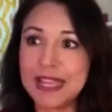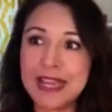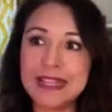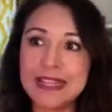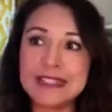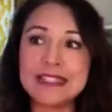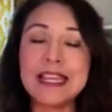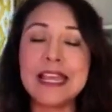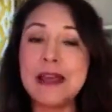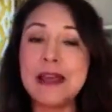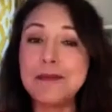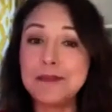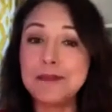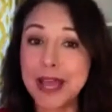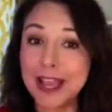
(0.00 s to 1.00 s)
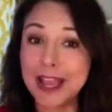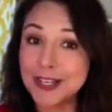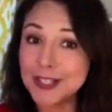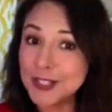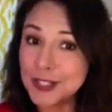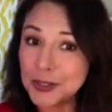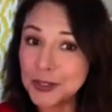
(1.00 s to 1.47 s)
And
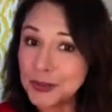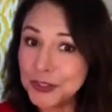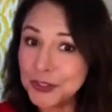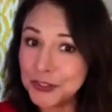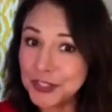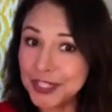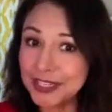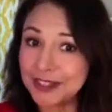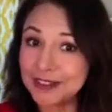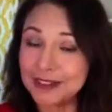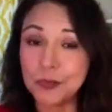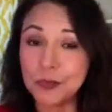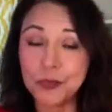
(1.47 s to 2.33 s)
back to learning,